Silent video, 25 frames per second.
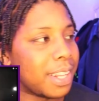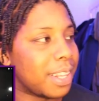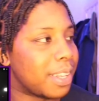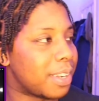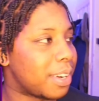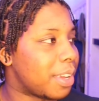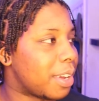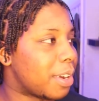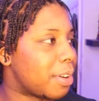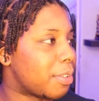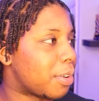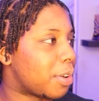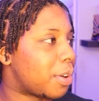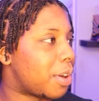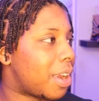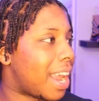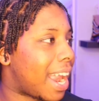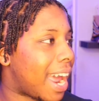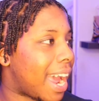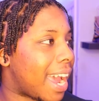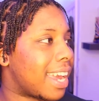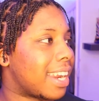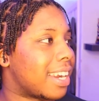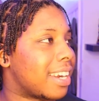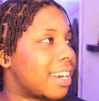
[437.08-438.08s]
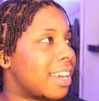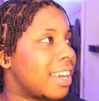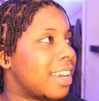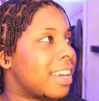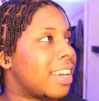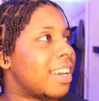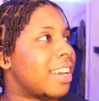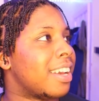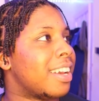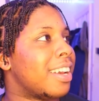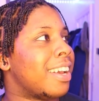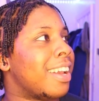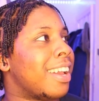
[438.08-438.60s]
De Niro line
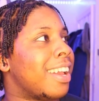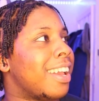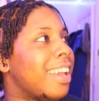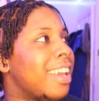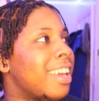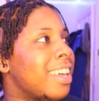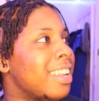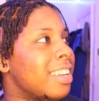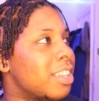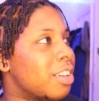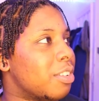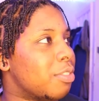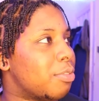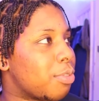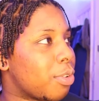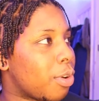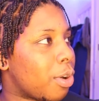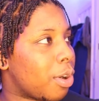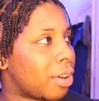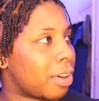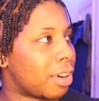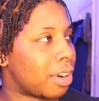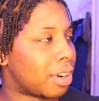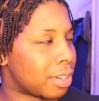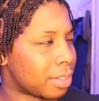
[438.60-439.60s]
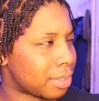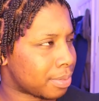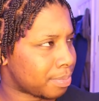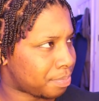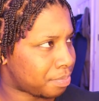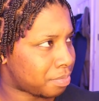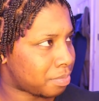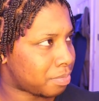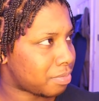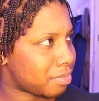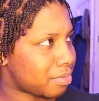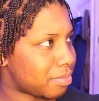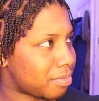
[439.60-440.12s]
in the wrong.
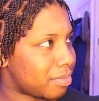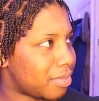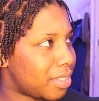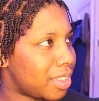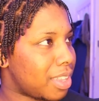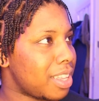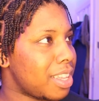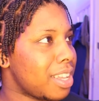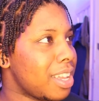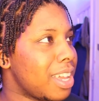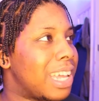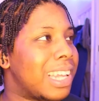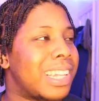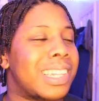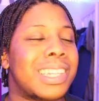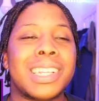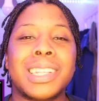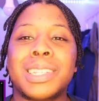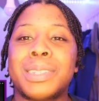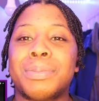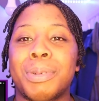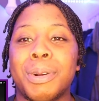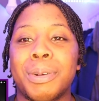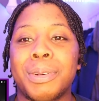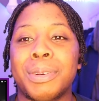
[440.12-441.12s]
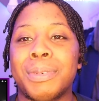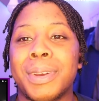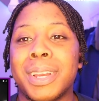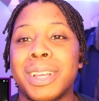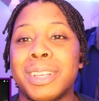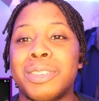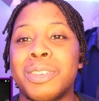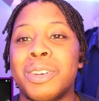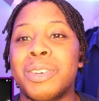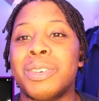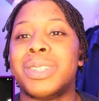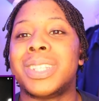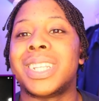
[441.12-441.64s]
This probably
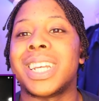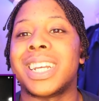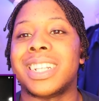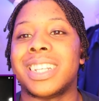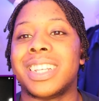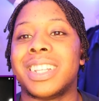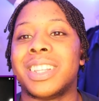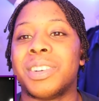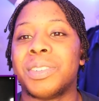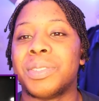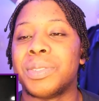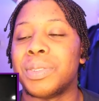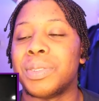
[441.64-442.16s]
makes no sense in the.